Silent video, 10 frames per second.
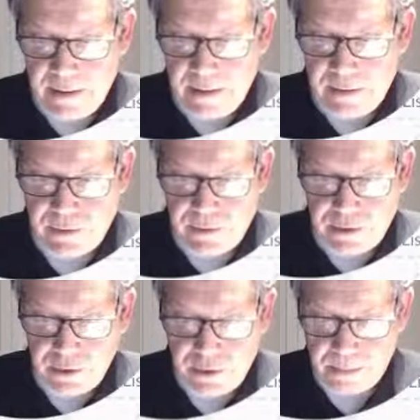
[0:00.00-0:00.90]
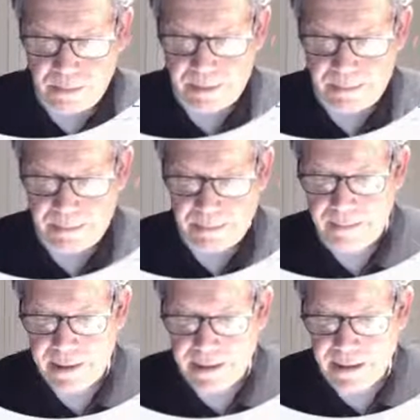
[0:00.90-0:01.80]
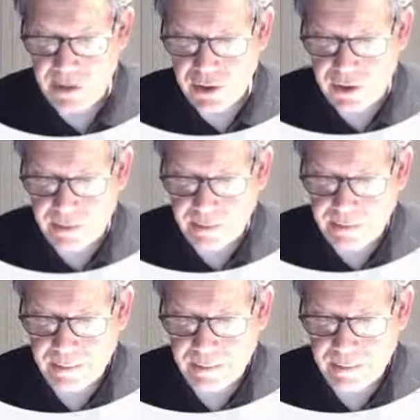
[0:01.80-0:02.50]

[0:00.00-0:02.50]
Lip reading: So this should open up in Messenger.